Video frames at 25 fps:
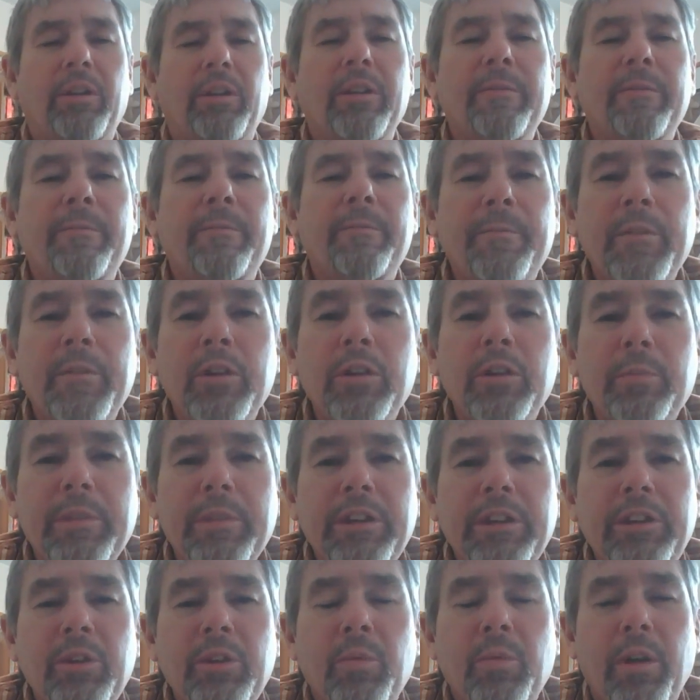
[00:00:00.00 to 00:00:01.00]
confirm
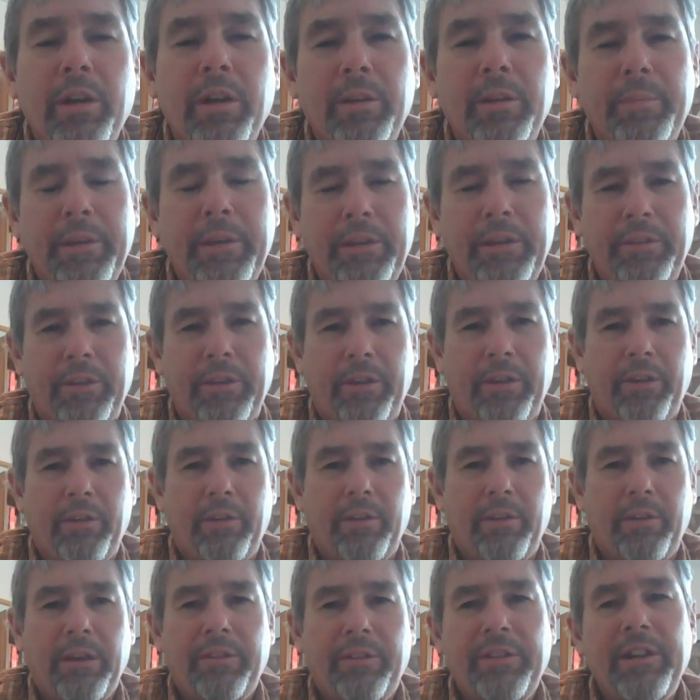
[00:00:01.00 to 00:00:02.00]
that you want to be there,
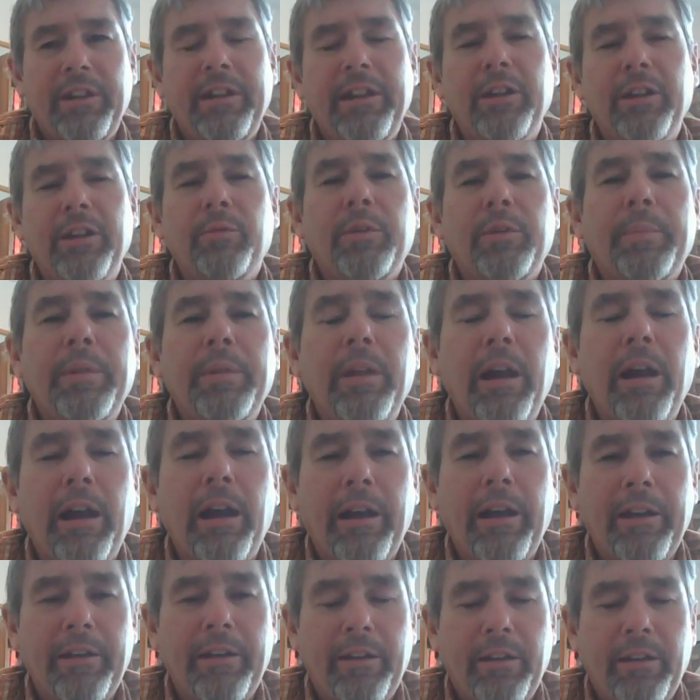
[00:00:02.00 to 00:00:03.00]
then hit
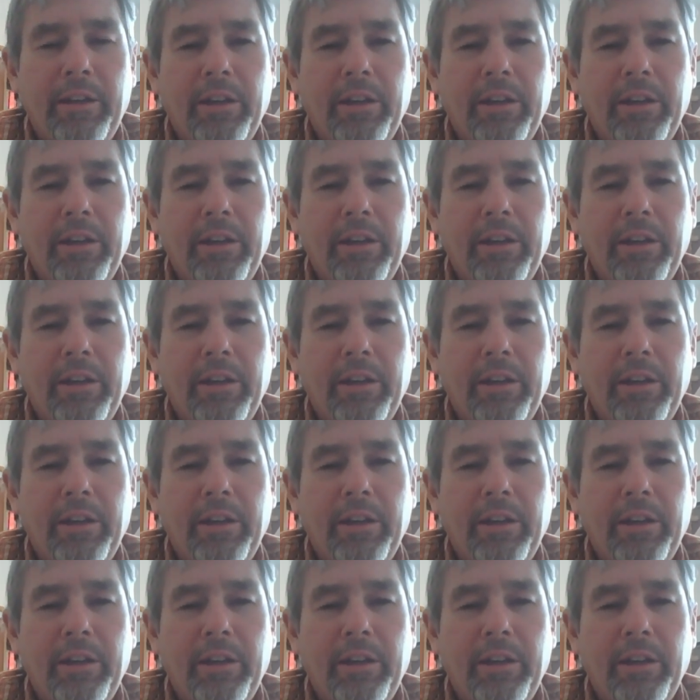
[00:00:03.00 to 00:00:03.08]
reply.